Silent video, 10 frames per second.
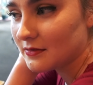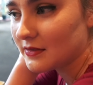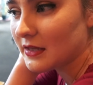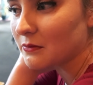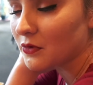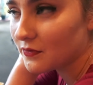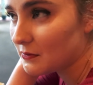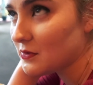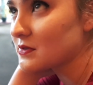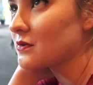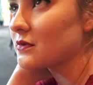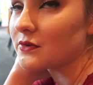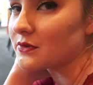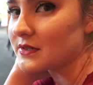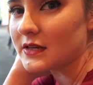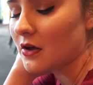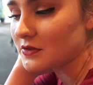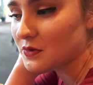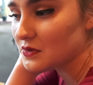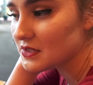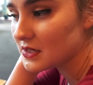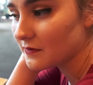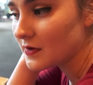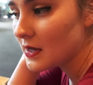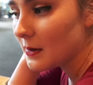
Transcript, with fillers: then movie musicals and all sorts of stuff.